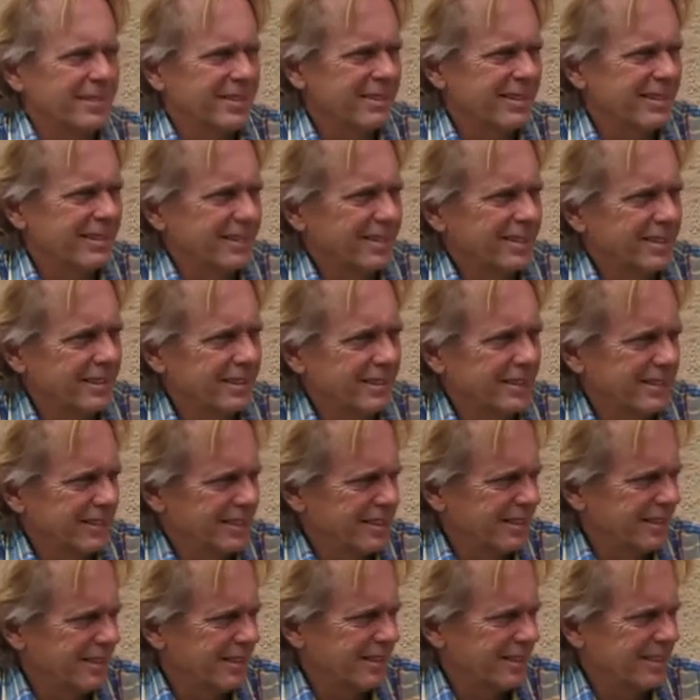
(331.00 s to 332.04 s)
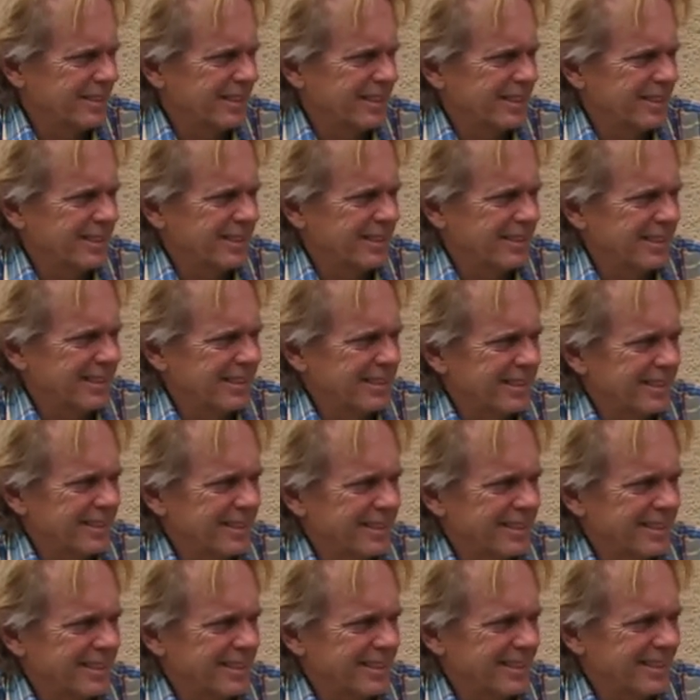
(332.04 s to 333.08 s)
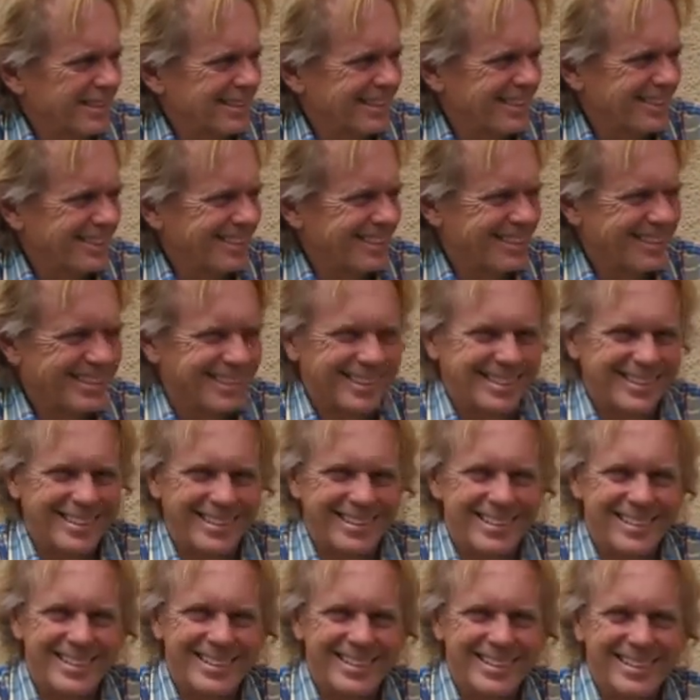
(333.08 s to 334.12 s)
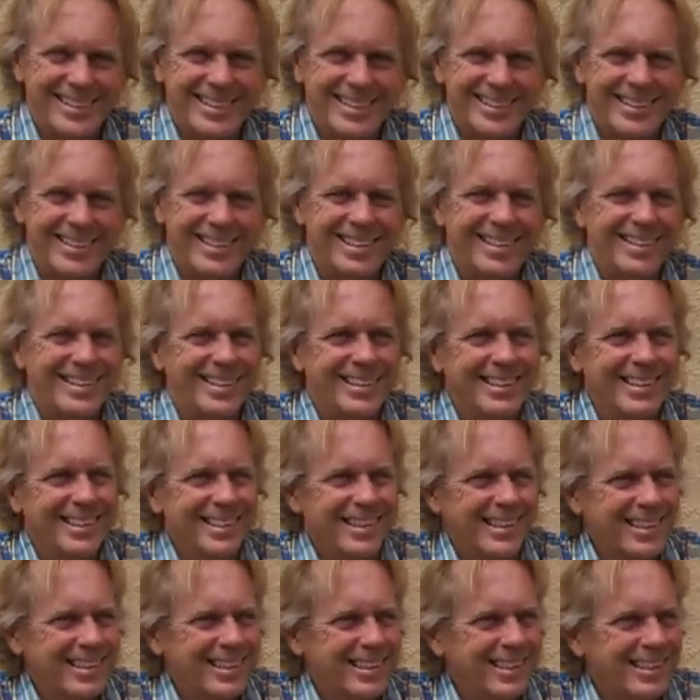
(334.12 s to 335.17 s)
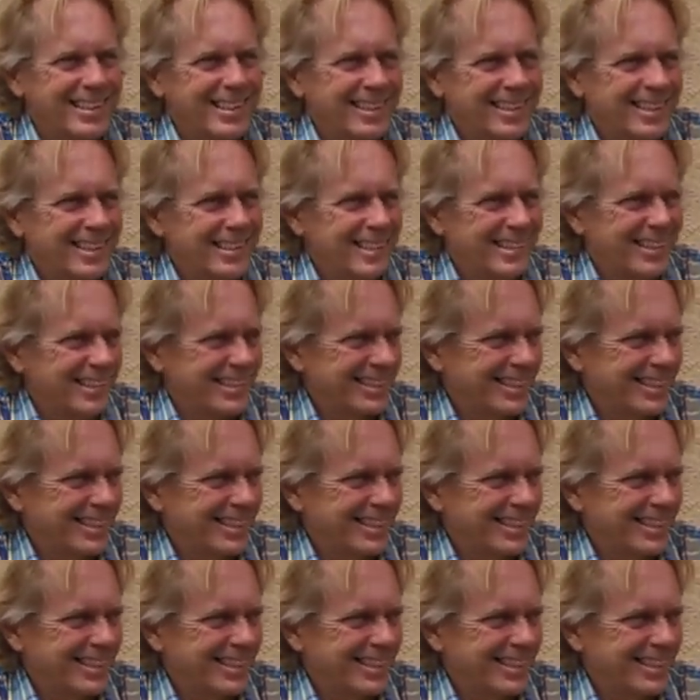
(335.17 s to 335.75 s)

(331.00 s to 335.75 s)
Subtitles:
(silent)